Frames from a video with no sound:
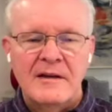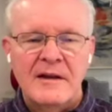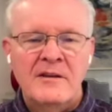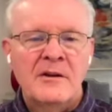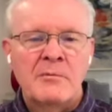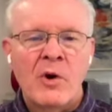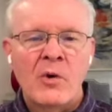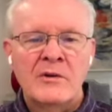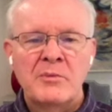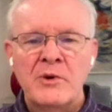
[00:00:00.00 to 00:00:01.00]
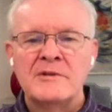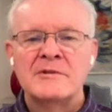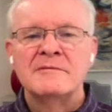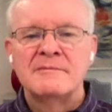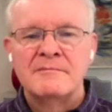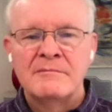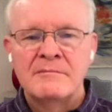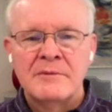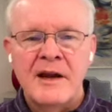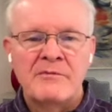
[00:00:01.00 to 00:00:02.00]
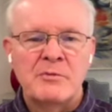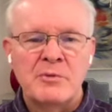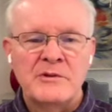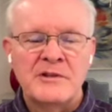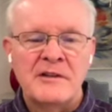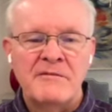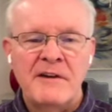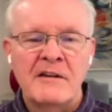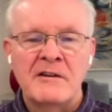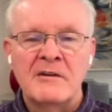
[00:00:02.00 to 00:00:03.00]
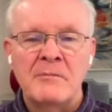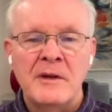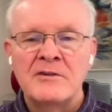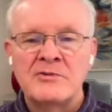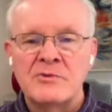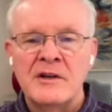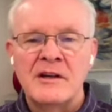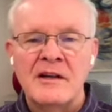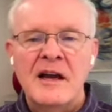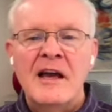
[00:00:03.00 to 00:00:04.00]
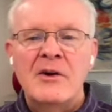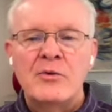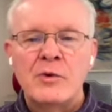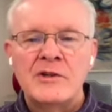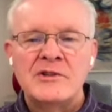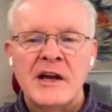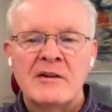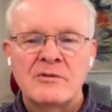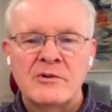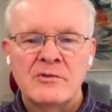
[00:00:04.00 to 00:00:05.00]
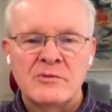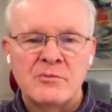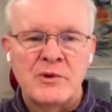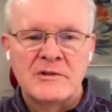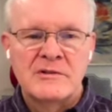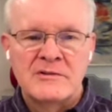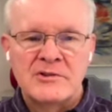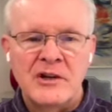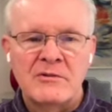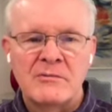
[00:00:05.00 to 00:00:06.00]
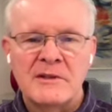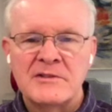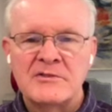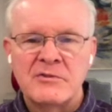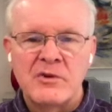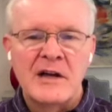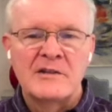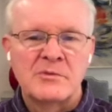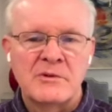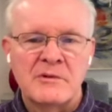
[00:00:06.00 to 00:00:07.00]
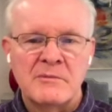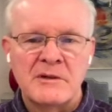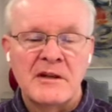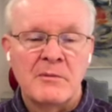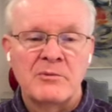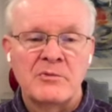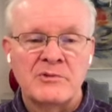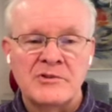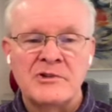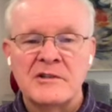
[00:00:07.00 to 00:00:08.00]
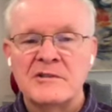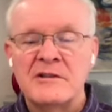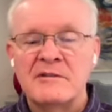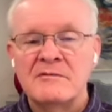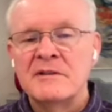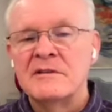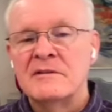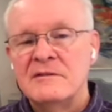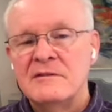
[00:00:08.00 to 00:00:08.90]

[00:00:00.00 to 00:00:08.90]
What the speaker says: He ended up going to prison, but after prison, he founded a ministry to reach out to those in prison and share the message of Christ with them and to help those unjustly convicted.